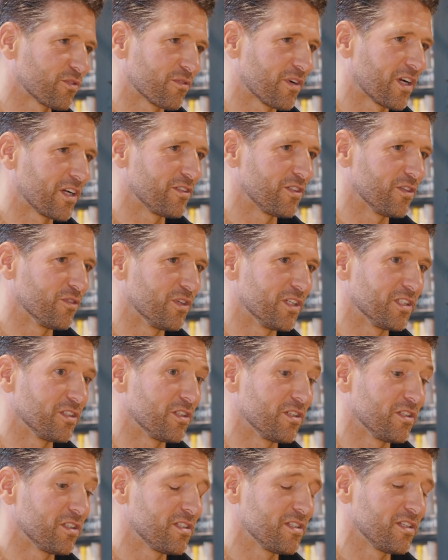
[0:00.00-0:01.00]
around you, and
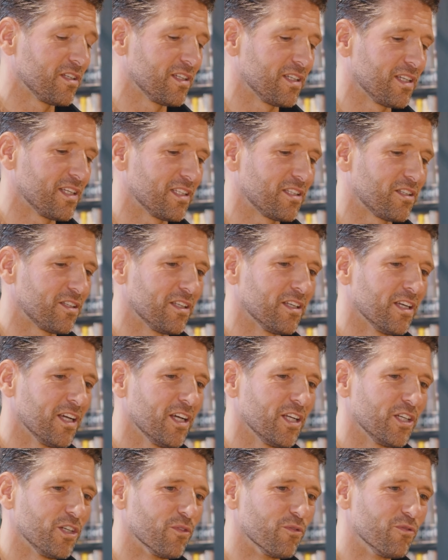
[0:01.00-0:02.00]

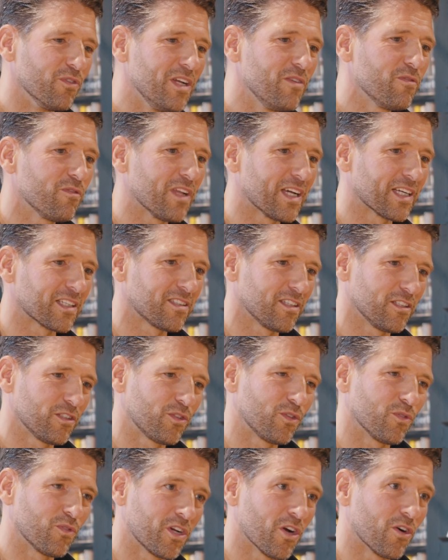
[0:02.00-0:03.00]
the reflex is
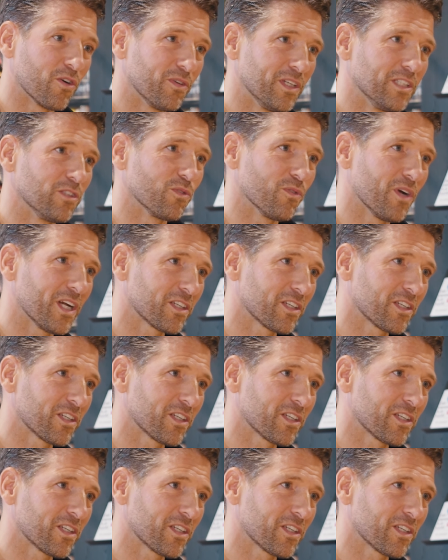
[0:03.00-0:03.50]
to go into